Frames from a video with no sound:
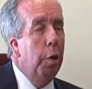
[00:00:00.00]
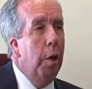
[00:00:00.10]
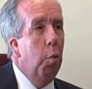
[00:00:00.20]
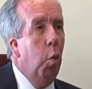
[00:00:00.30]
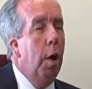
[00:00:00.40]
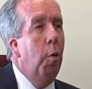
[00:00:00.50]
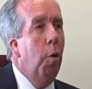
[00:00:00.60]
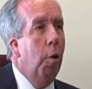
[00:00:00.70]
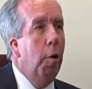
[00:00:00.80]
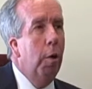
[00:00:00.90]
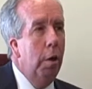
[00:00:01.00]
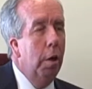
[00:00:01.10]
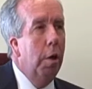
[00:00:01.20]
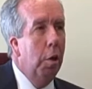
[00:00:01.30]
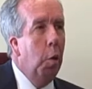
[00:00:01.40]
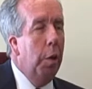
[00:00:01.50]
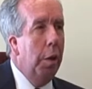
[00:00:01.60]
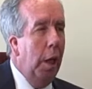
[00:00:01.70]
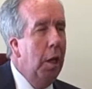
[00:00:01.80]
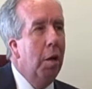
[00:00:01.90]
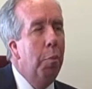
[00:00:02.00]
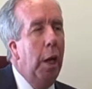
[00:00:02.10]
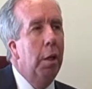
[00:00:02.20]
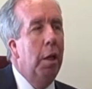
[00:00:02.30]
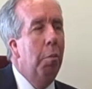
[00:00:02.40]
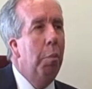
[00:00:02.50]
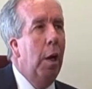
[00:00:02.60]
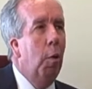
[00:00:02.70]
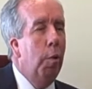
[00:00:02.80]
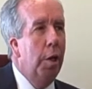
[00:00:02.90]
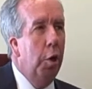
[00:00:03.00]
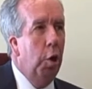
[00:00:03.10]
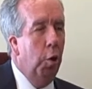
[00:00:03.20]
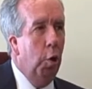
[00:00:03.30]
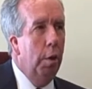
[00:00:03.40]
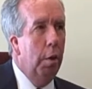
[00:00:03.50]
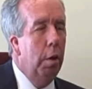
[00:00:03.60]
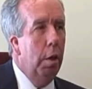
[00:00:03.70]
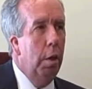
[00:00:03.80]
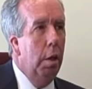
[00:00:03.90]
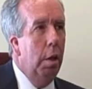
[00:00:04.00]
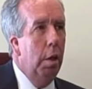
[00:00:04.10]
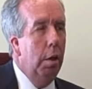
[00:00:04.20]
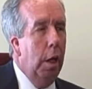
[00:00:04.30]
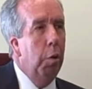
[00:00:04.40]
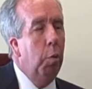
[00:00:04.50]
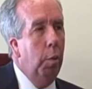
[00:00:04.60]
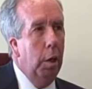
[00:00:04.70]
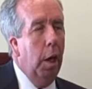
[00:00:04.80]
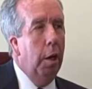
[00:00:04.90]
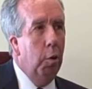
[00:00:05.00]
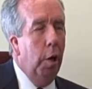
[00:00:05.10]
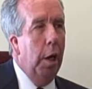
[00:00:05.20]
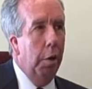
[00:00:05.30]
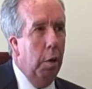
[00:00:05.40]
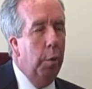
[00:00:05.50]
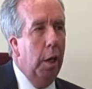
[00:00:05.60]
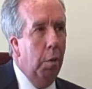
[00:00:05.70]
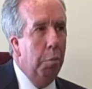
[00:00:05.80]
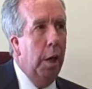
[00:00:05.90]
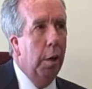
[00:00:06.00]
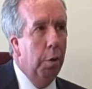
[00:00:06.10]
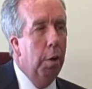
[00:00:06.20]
that want to learn so that they can make the empowered decision. That's the kind of clients that we help best.